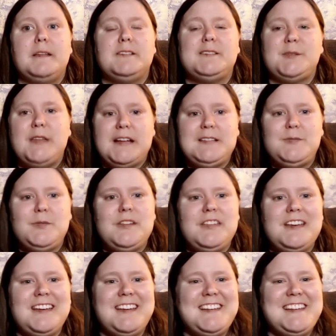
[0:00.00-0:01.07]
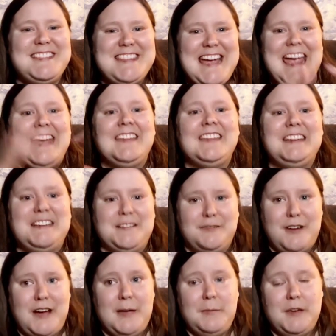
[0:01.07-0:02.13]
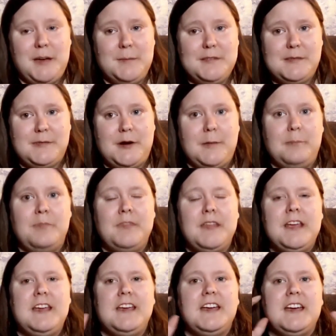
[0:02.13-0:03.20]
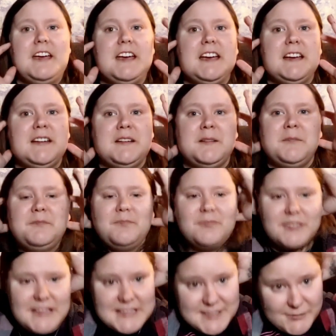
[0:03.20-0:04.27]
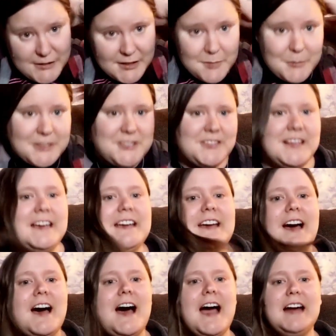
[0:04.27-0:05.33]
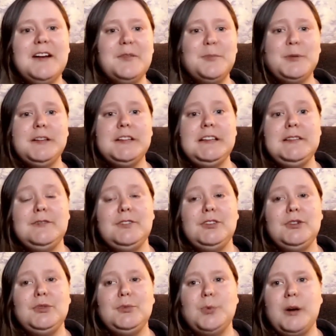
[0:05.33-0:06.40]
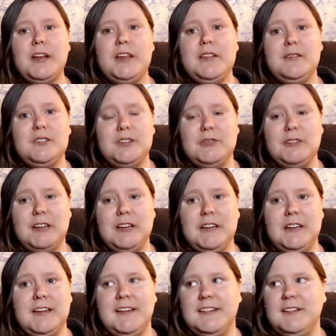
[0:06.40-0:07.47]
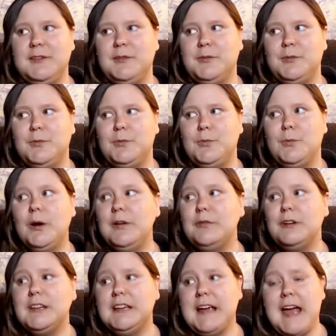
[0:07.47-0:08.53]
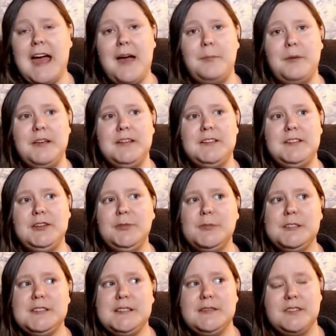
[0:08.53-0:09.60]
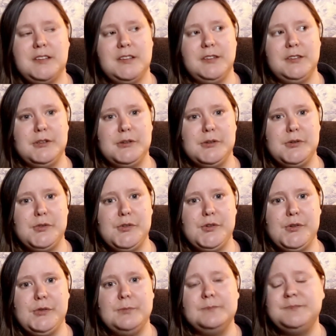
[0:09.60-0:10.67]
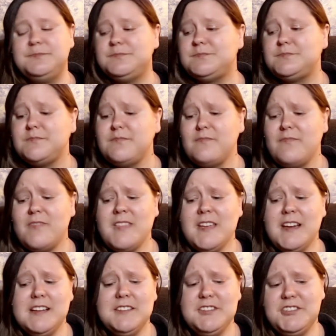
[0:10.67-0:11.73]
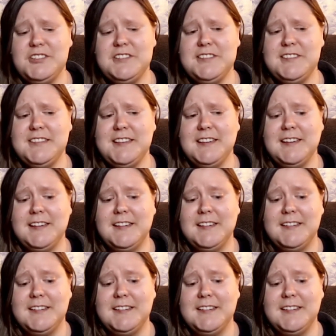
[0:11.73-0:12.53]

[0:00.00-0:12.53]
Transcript: So that's where the alien vibe comes from. It's very much like, I don't believe you. What are you doing? What really happened? You must have killed your crew. And she's like,